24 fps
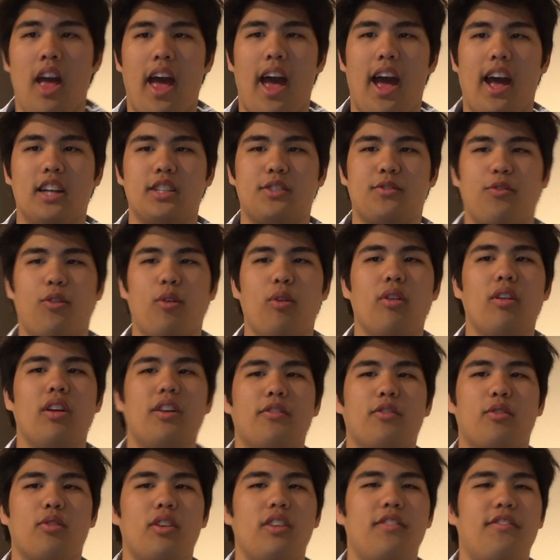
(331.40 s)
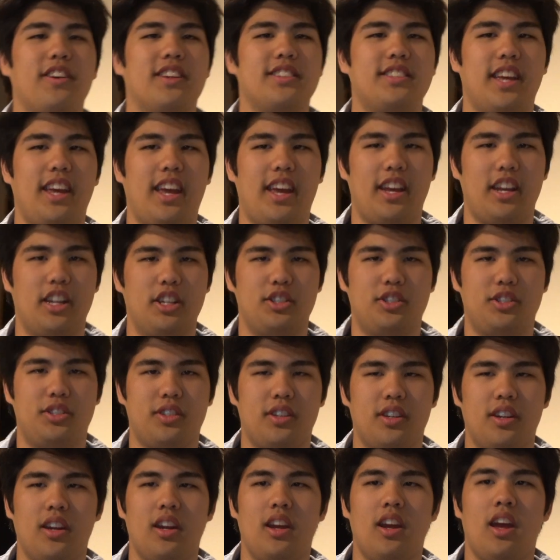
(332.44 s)
As full of grief as age,
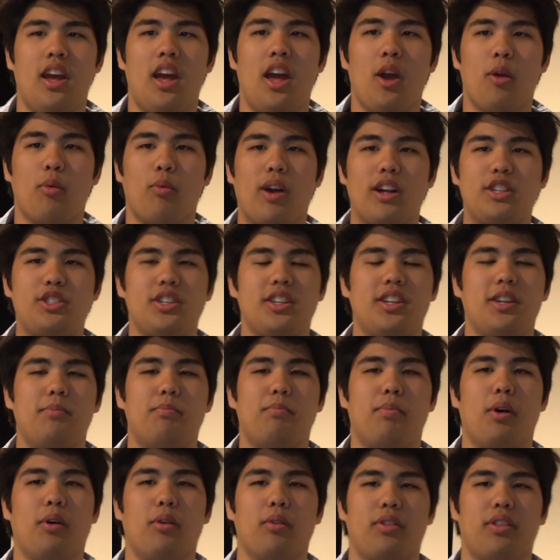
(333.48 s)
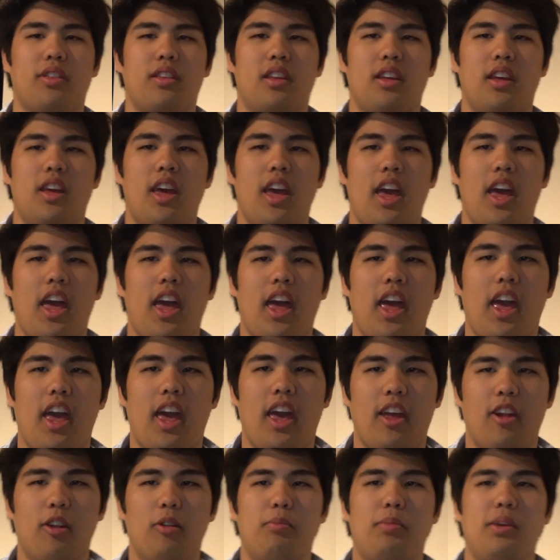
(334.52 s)
wretched in both.
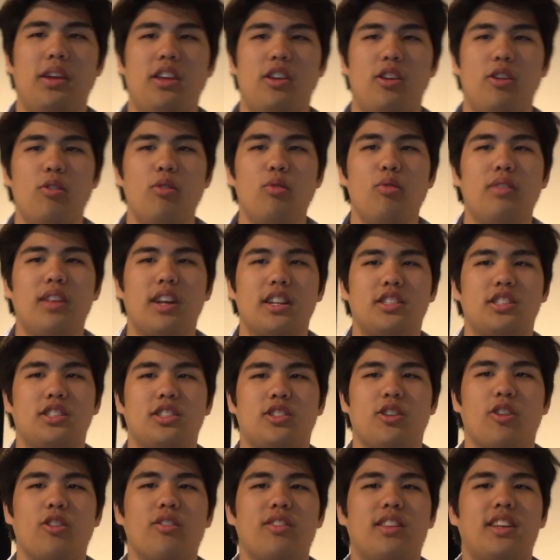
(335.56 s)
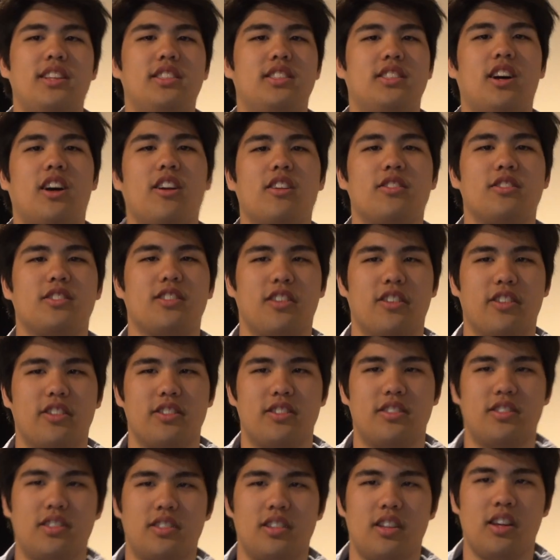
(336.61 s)
It'll be you that stir these daughters'
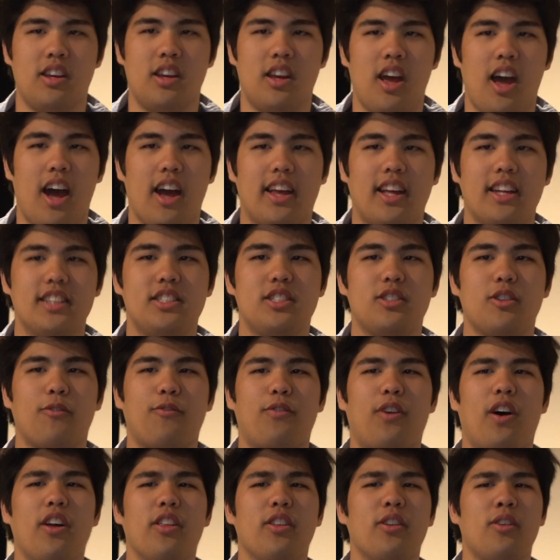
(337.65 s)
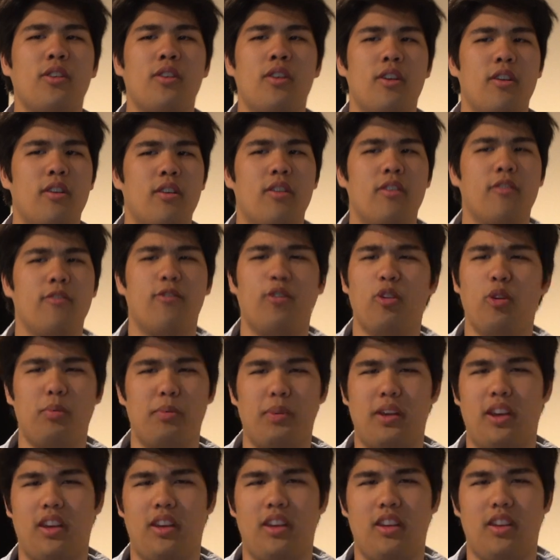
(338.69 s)
hearts. Against their father, fool
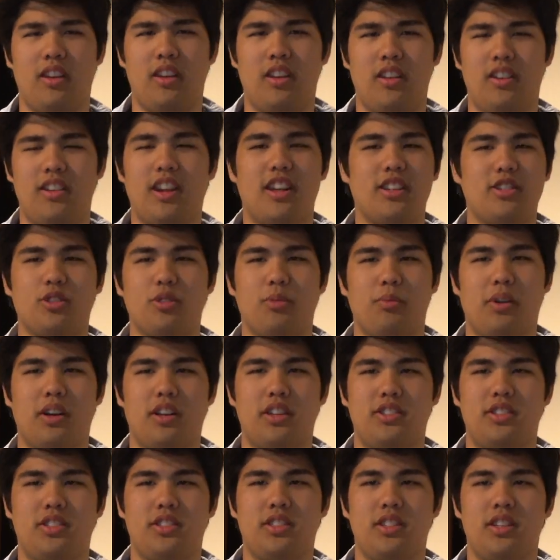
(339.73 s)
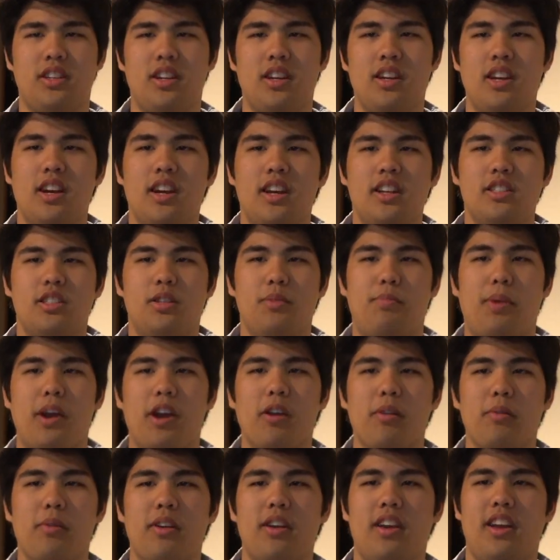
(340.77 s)
me, not so much. To
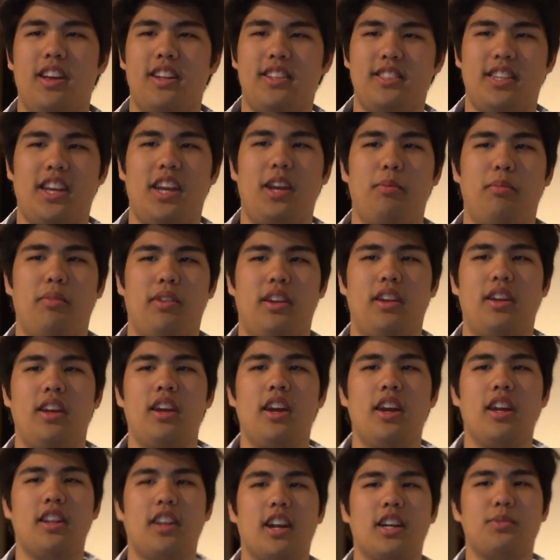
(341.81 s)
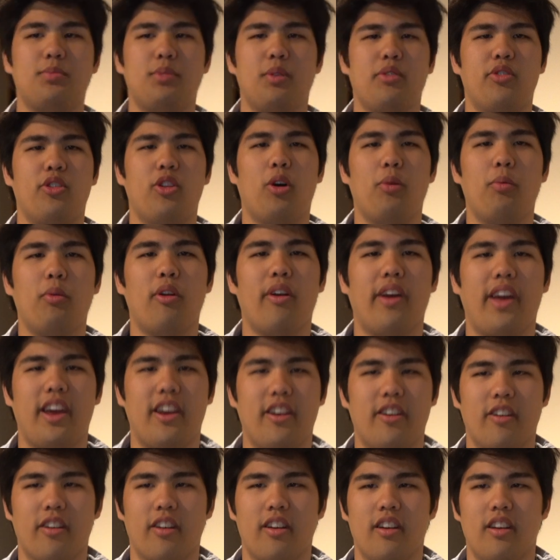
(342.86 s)
bear it tamely, touch me with noble
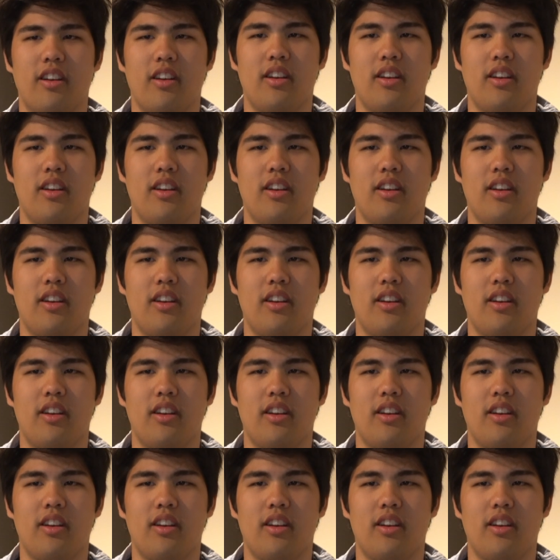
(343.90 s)
anger.